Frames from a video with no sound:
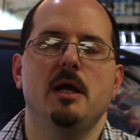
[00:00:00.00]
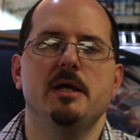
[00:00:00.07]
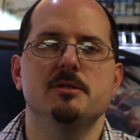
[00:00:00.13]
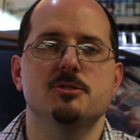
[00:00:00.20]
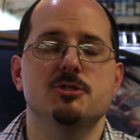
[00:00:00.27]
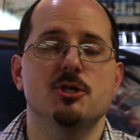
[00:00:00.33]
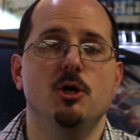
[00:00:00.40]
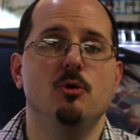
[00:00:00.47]

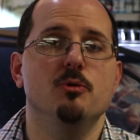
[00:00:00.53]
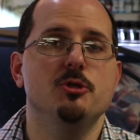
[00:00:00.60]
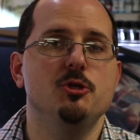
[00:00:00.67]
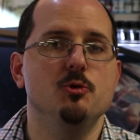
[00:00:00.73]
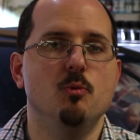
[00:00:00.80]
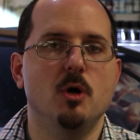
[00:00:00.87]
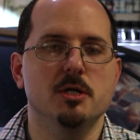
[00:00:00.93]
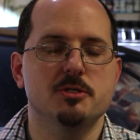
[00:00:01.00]
And so
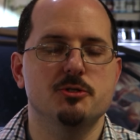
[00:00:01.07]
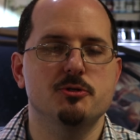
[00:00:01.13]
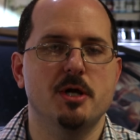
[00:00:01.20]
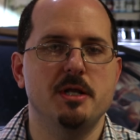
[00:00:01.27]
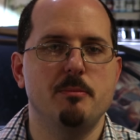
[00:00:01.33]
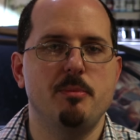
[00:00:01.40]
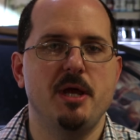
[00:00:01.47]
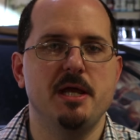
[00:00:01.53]
you want to
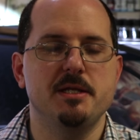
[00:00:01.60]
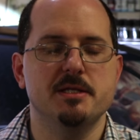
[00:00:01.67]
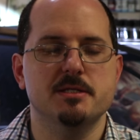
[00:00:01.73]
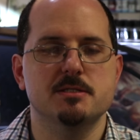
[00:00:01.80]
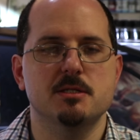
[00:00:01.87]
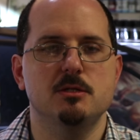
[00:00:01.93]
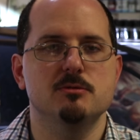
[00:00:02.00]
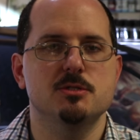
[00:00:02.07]
try to paint
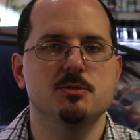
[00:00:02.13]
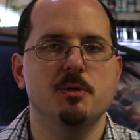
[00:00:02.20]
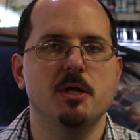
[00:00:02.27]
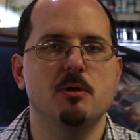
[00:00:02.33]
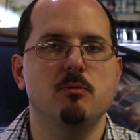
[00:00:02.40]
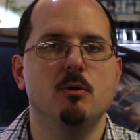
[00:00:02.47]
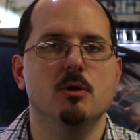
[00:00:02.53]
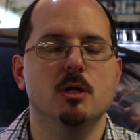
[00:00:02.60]
as close to a
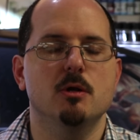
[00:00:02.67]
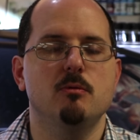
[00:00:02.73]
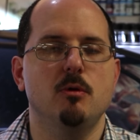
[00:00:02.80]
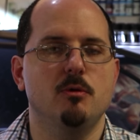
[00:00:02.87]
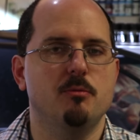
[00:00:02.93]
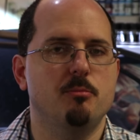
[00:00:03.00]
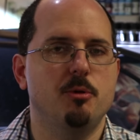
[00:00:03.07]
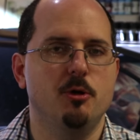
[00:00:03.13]
quote
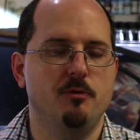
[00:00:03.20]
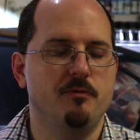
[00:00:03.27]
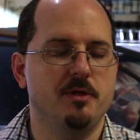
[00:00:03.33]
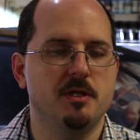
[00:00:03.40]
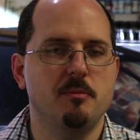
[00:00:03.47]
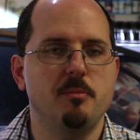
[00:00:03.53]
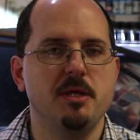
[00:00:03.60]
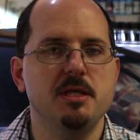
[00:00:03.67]
unquote
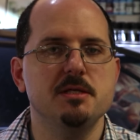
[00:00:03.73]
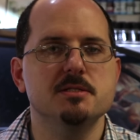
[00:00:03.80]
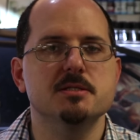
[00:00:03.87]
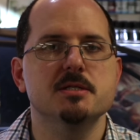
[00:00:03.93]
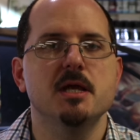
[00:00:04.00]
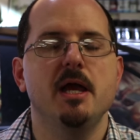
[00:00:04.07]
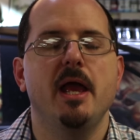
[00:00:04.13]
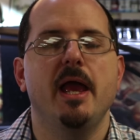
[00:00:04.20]
perfect
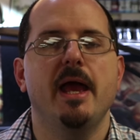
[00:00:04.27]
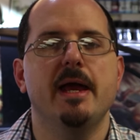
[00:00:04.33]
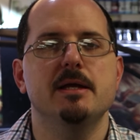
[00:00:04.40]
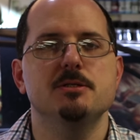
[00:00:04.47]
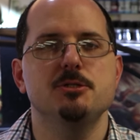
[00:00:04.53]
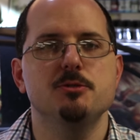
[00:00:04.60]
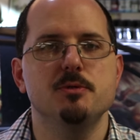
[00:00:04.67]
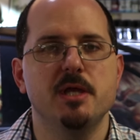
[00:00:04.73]
piece
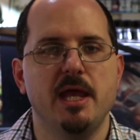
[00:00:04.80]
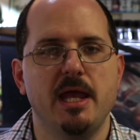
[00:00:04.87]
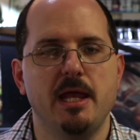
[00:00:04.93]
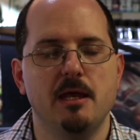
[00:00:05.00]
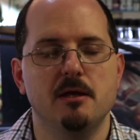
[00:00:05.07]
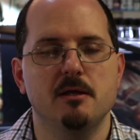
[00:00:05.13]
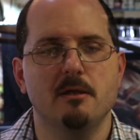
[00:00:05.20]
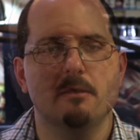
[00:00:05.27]
as you
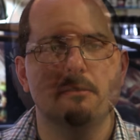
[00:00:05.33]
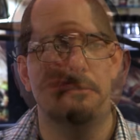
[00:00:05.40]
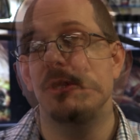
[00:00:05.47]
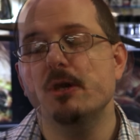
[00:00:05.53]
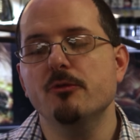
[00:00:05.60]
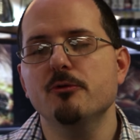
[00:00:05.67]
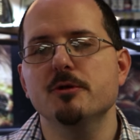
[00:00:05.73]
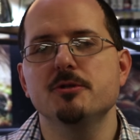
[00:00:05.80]
can.
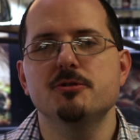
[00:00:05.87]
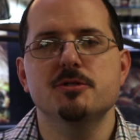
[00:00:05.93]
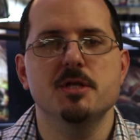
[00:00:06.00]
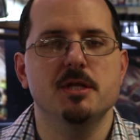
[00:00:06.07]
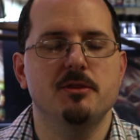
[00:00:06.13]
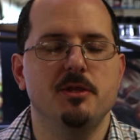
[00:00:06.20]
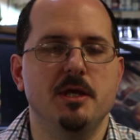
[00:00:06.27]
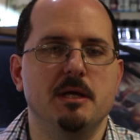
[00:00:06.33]
The other
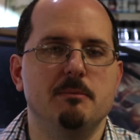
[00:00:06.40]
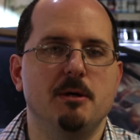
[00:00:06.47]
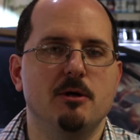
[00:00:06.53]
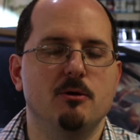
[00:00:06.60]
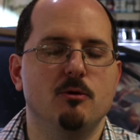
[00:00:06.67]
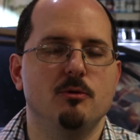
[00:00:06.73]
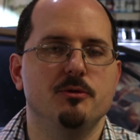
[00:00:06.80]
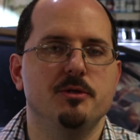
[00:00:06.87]
interesting thing
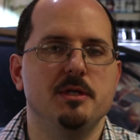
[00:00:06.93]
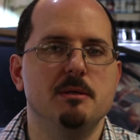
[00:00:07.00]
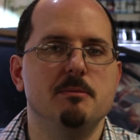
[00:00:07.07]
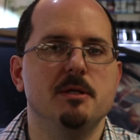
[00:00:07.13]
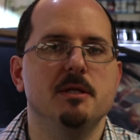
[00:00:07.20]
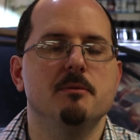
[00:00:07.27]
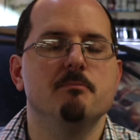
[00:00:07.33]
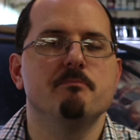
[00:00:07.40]
about Golden
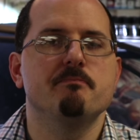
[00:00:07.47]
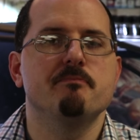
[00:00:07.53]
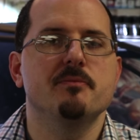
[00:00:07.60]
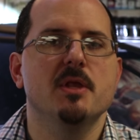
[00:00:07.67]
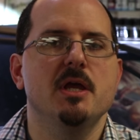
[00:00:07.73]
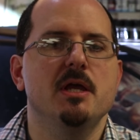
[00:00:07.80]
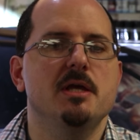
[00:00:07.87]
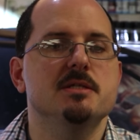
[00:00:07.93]
Demon
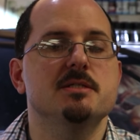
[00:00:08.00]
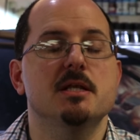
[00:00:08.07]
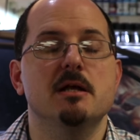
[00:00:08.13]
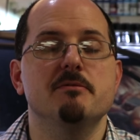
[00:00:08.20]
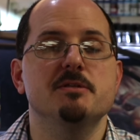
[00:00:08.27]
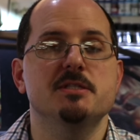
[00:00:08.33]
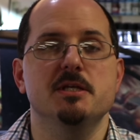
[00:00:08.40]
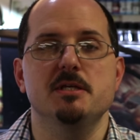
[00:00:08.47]
is that
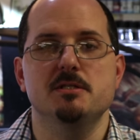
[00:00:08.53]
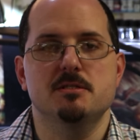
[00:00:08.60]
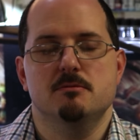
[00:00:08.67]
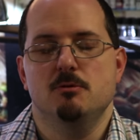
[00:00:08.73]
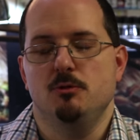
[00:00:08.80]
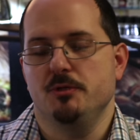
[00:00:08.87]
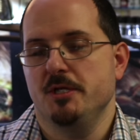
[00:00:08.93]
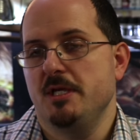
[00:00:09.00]
obviously
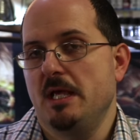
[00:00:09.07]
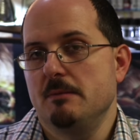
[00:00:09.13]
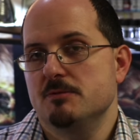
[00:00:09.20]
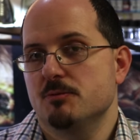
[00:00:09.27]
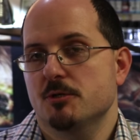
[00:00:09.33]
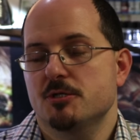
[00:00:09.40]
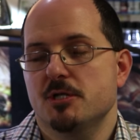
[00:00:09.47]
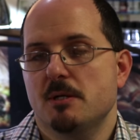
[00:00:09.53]
it's only
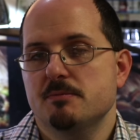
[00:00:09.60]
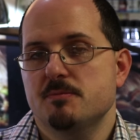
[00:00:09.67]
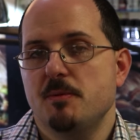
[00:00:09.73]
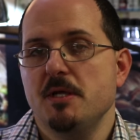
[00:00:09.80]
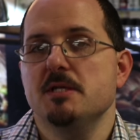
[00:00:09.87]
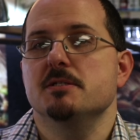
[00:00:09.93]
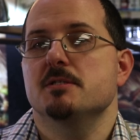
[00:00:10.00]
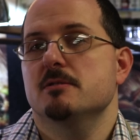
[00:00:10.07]
Games Workshop's
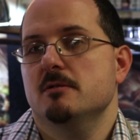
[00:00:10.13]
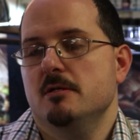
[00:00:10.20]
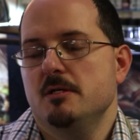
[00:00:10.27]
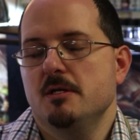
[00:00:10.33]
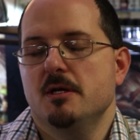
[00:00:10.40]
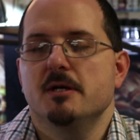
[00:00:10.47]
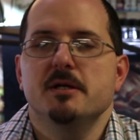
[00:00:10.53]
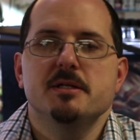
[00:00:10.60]
piece.
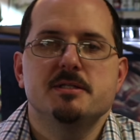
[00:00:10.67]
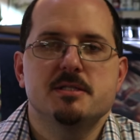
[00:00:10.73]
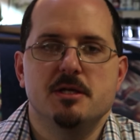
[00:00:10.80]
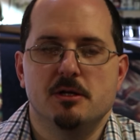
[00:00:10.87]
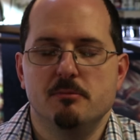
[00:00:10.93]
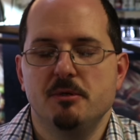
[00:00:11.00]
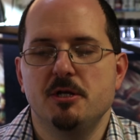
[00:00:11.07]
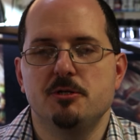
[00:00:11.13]
Duh, it's
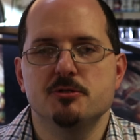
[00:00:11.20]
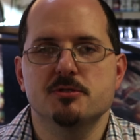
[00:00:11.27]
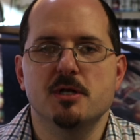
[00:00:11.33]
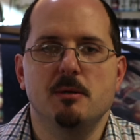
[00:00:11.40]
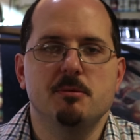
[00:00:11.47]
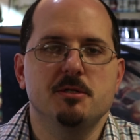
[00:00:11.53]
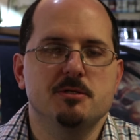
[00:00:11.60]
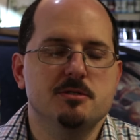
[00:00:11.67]
their miniatures
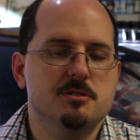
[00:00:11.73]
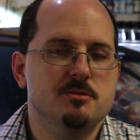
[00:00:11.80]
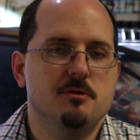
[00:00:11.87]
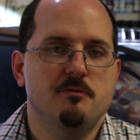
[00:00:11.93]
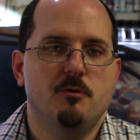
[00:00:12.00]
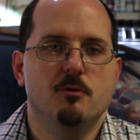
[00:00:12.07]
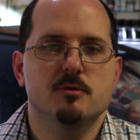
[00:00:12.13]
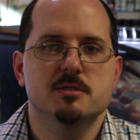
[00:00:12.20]
competition,
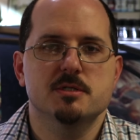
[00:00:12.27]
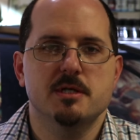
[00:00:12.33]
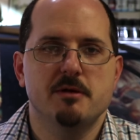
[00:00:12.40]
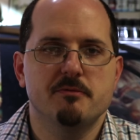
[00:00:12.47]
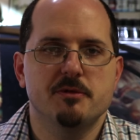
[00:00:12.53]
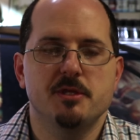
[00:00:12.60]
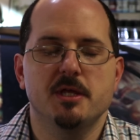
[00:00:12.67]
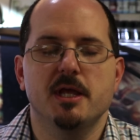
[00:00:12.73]
so of course
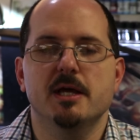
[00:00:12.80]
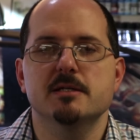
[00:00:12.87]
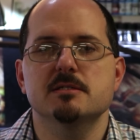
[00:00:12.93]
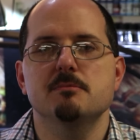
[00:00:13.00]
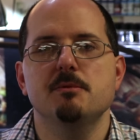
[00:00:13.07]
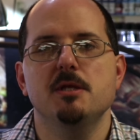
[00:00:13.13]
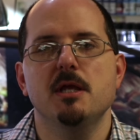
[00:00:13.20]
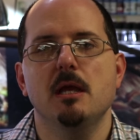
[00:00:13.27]
everything has
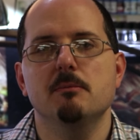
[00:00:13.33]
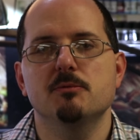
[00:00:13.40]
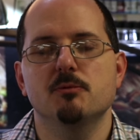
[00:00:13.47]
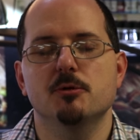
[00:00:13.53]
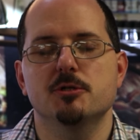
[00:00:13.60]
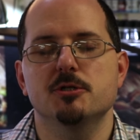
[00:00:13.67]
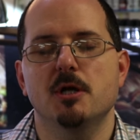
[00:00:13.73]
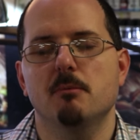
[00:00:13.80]
to be Games
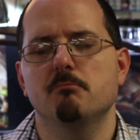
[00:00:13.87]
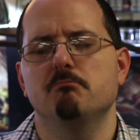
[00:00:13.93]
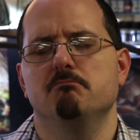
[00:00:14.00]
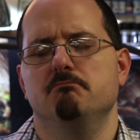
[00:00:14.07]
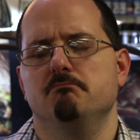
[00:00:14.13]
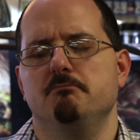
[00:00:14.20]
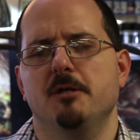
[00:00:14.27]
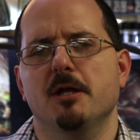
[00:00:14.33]
Workshop.
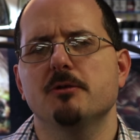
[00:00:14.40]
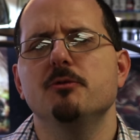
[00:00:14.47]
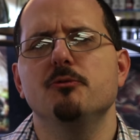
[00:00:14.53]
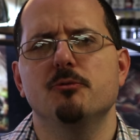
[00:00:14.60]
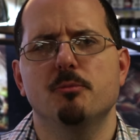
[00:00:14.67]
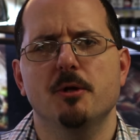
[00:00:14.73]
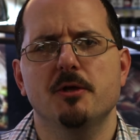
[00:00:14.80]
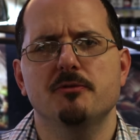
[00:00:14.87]
Not too
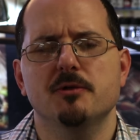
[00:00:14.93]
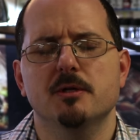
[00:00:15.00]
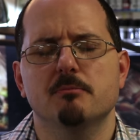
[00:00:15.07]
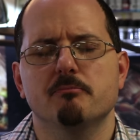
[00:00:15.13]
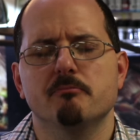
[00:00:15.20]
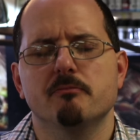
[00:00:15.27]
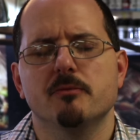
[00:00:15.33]
surprising.